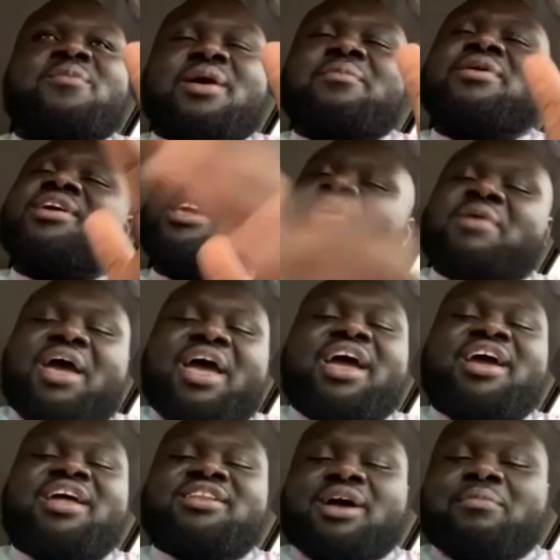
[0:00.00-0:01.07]
but I'm going to keep
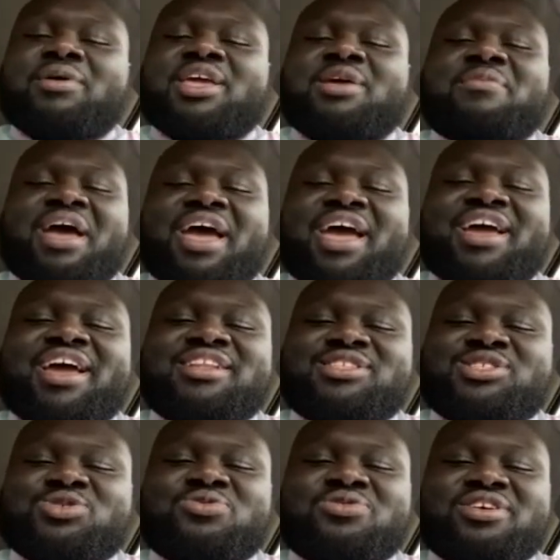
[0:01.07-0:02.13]
adding, I'm going to keep adding
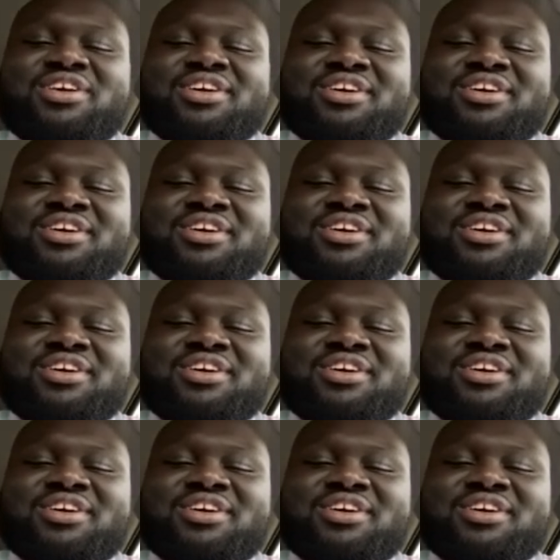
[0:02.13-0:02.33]
to it.